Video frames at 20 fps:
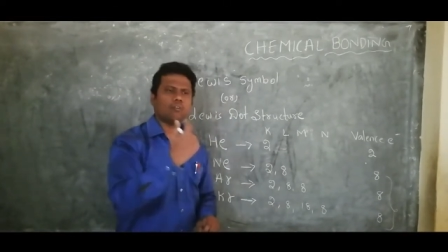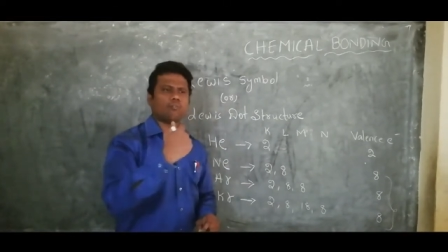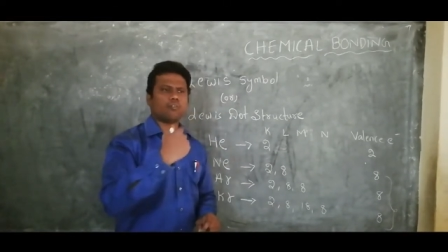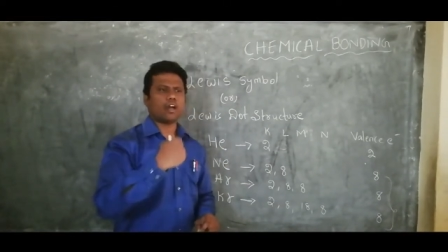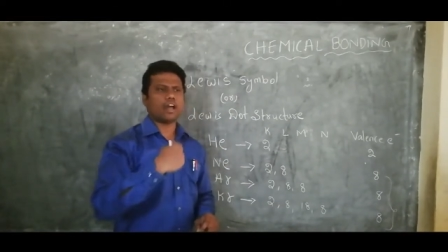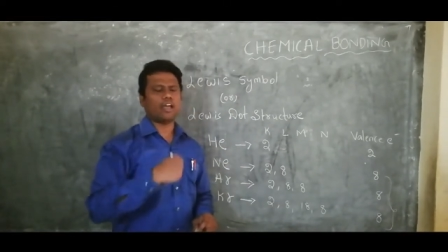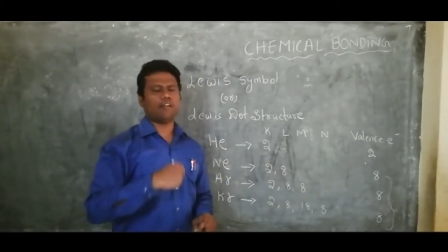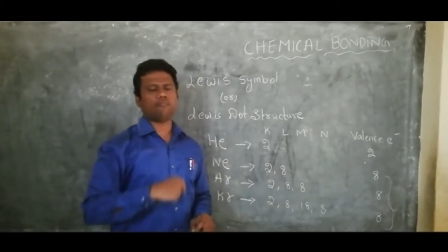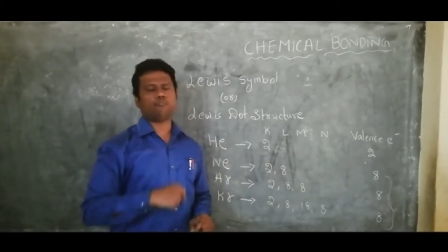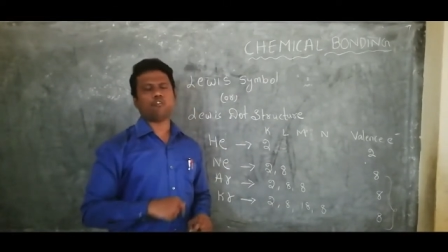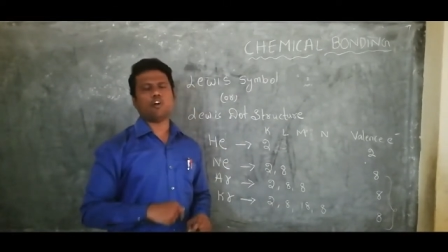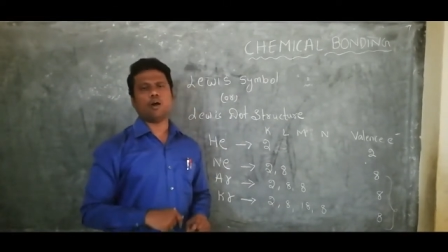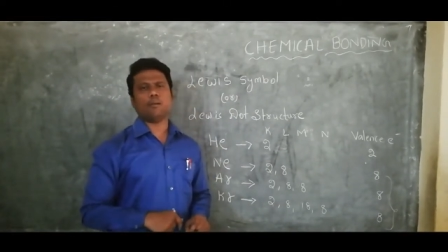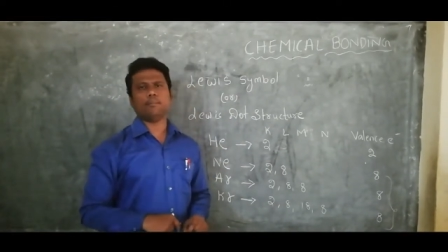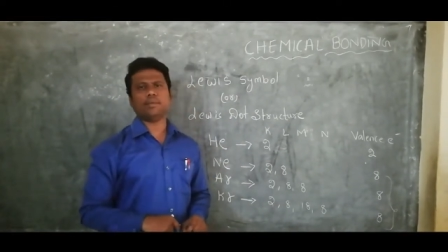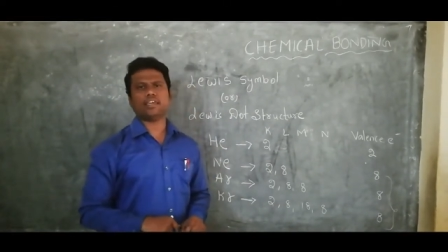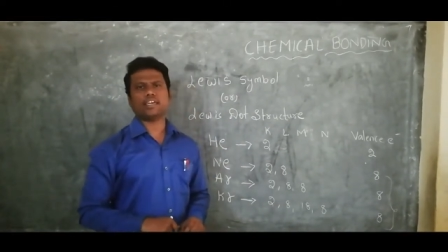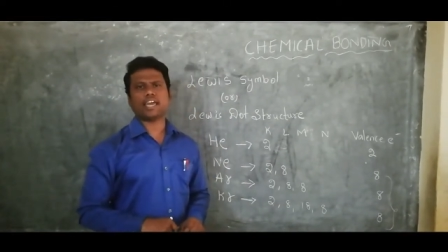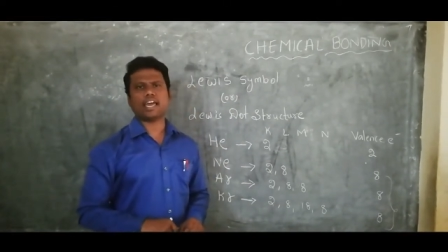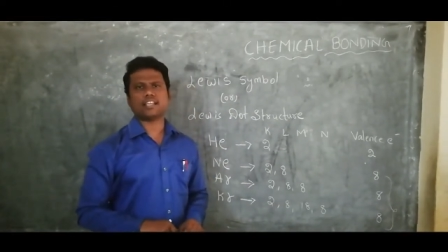and
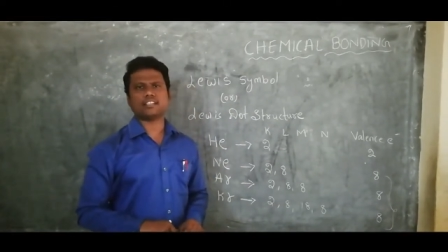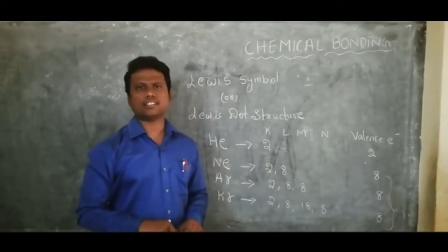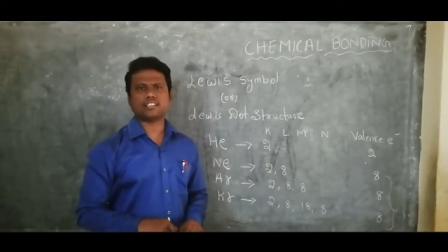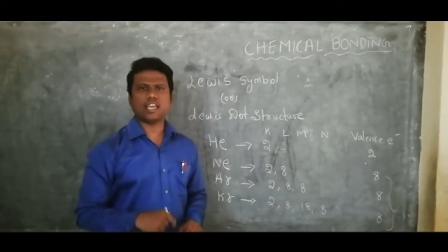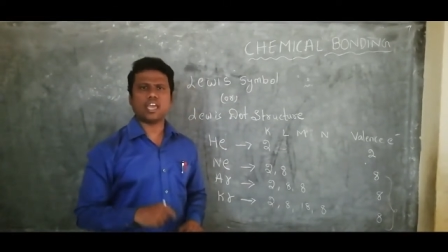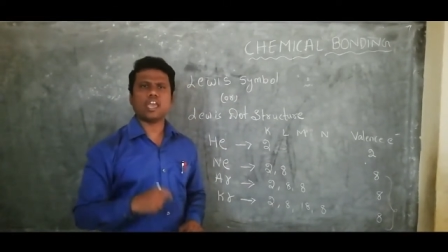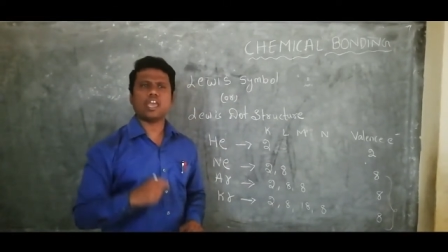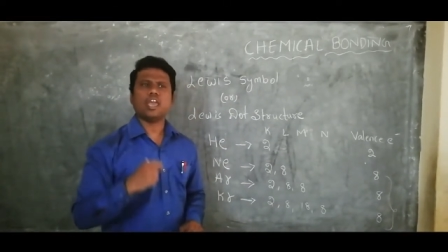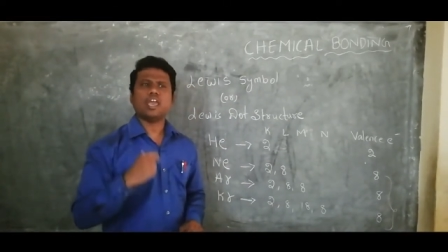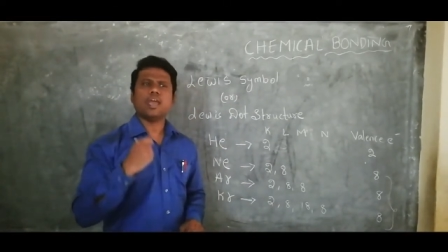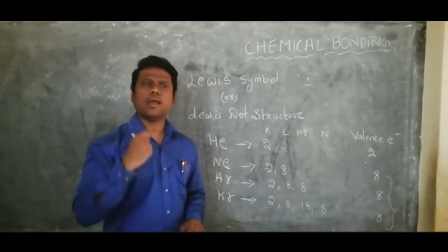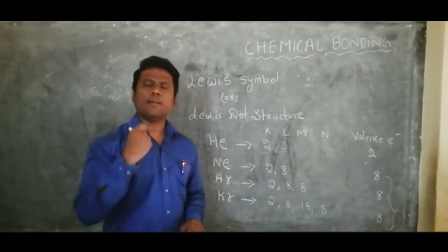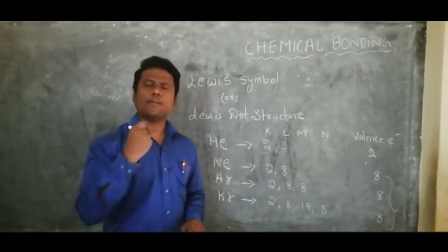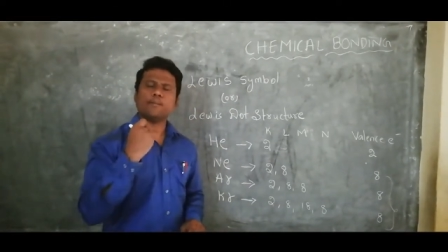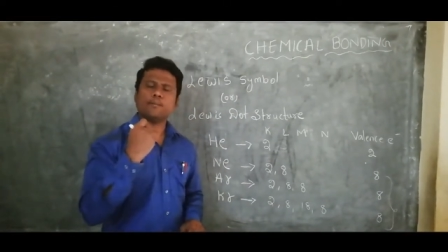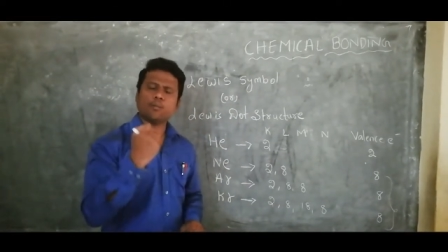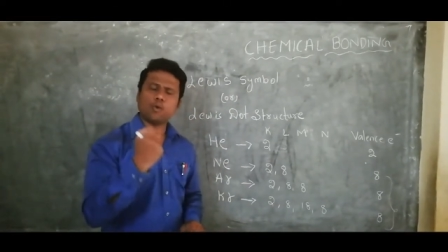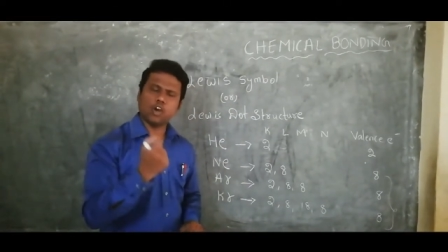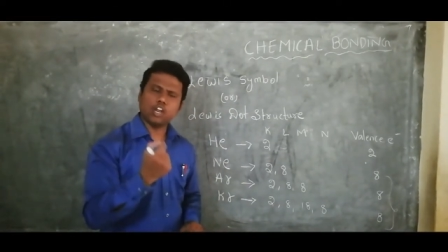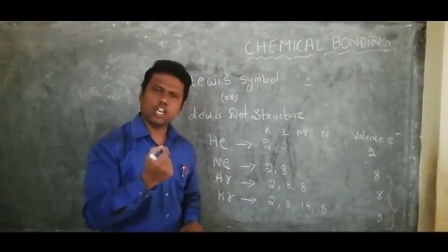forming as a
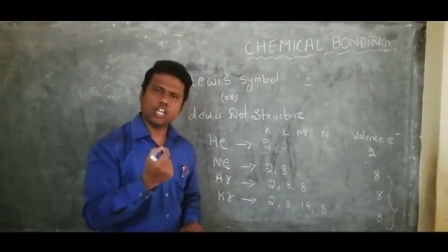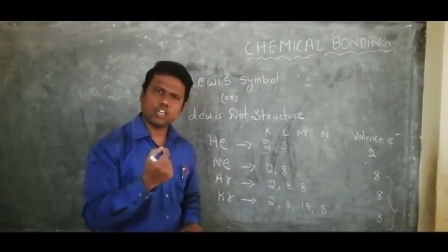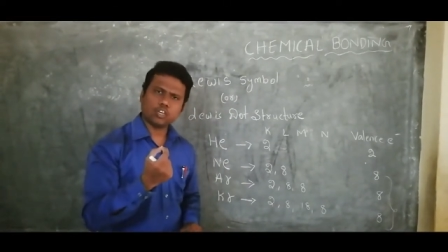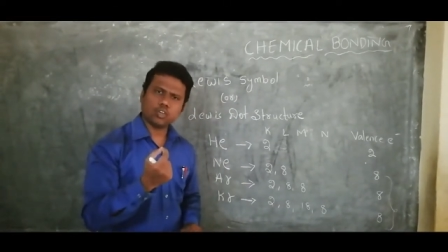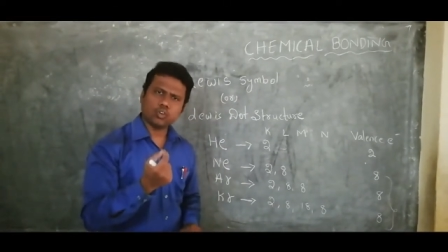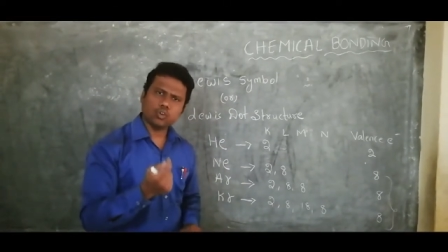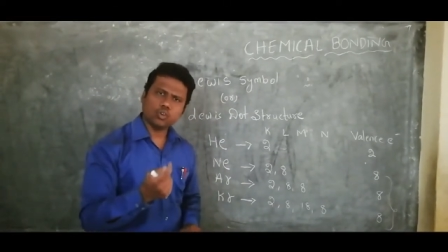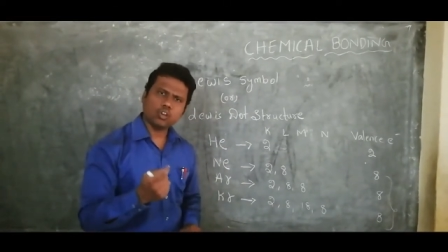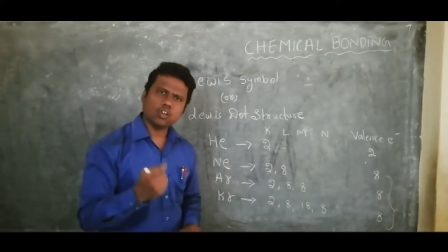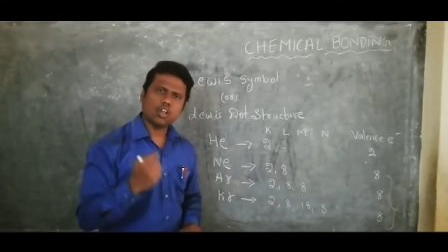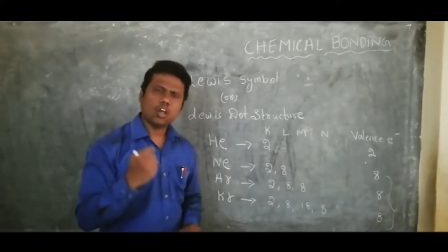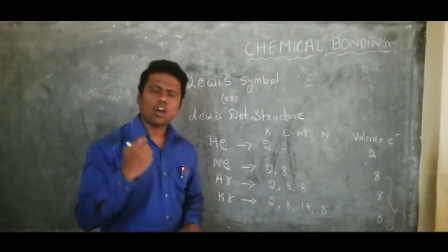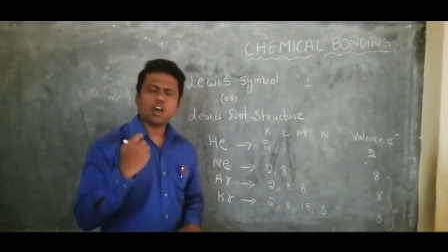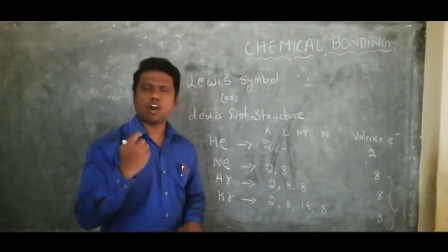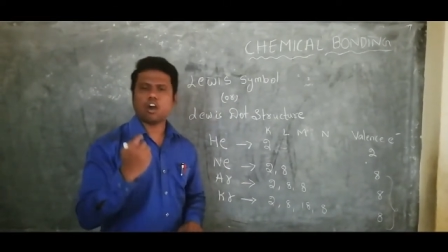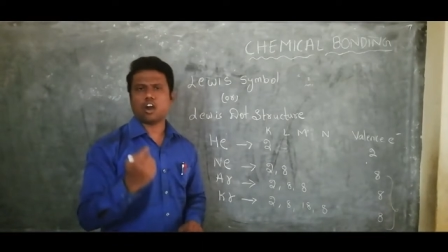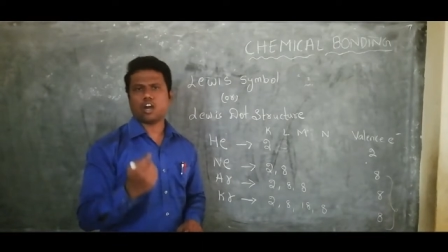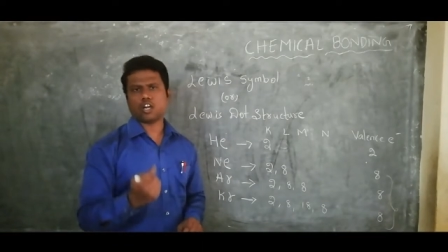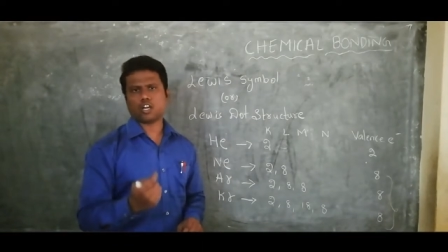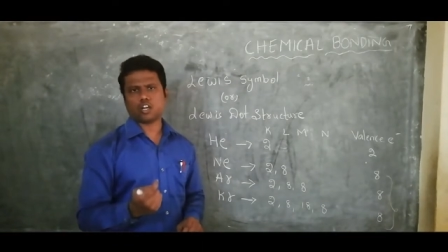molecule
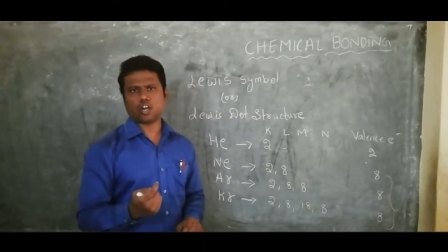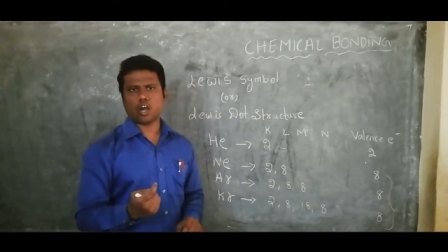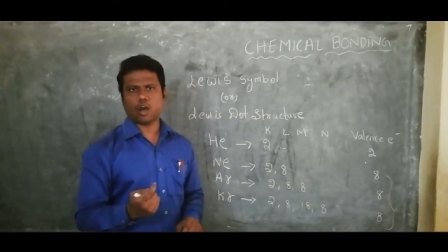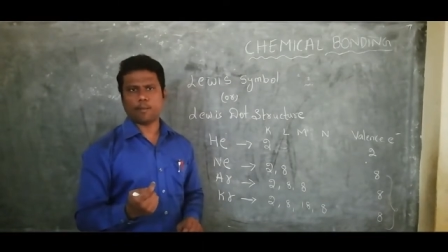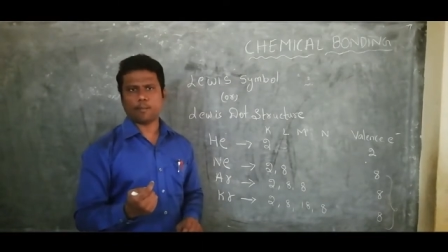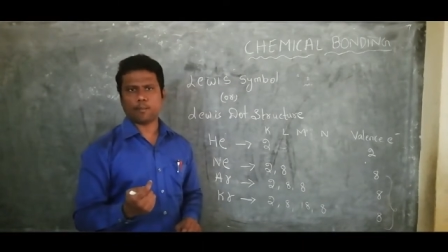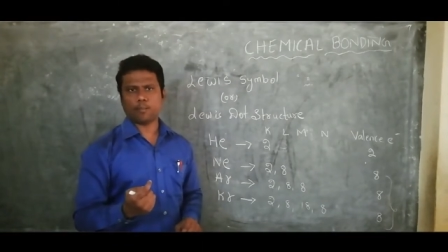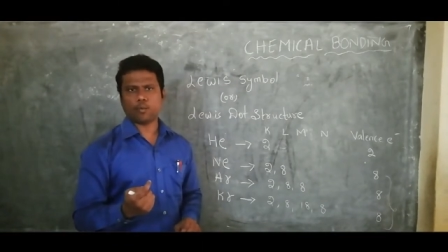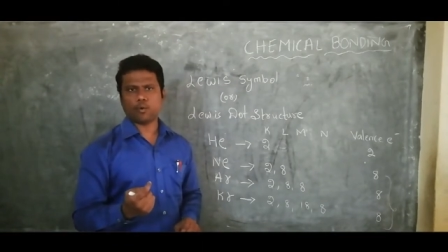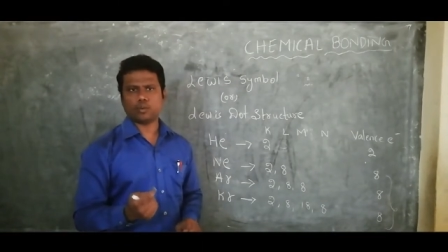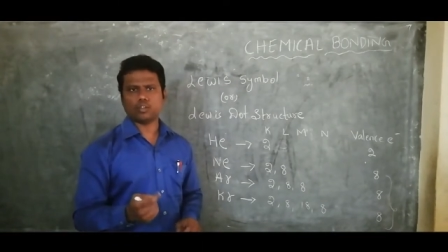or compound.